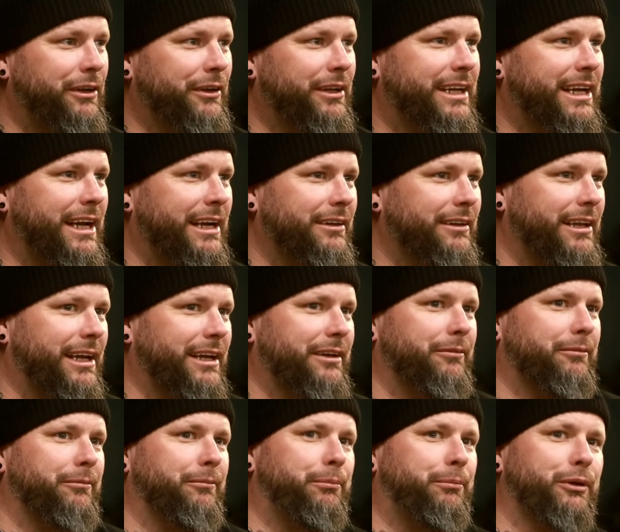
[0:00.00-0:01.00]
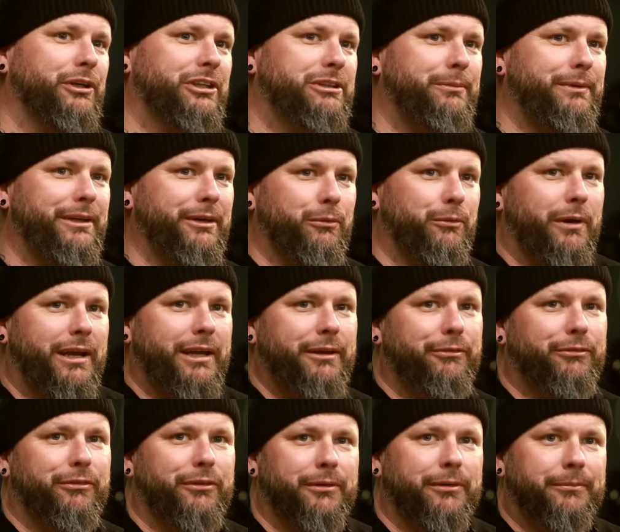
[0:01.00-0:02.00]
you know, it kind of like pushed me away
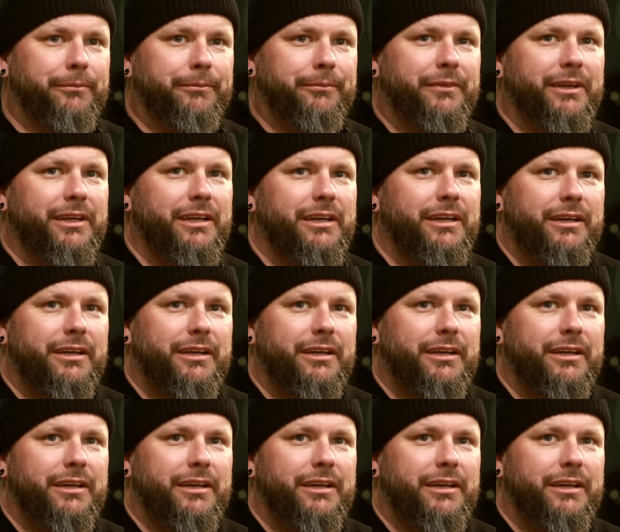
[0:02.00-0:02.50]
from